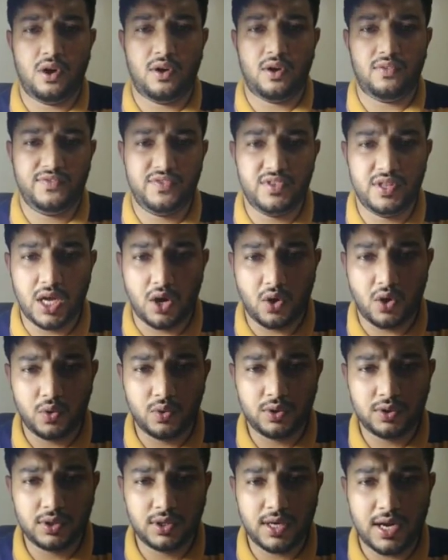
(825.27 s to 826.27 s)
of
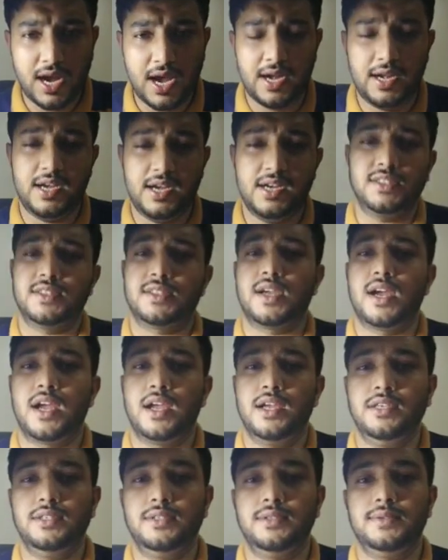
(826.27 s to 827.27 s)
noun and its
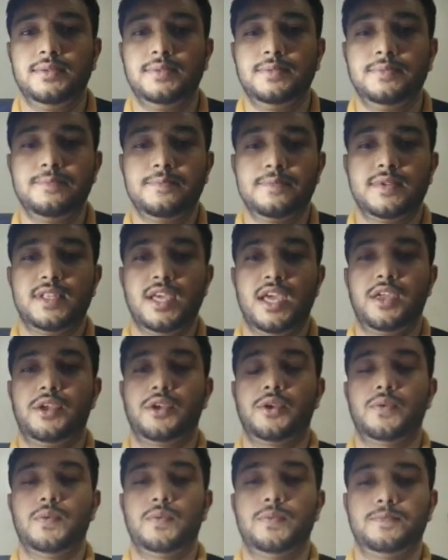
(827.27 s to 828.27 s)
kind.
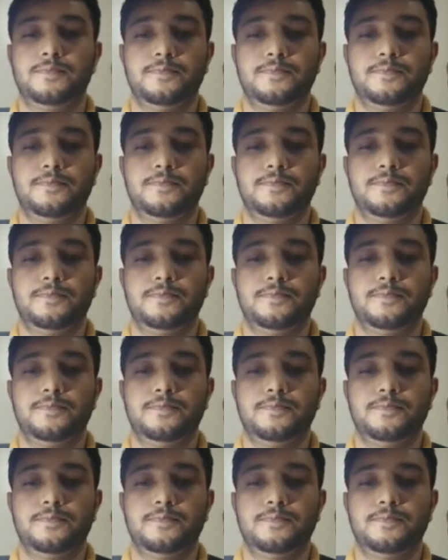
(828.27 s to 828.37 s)
Thank you.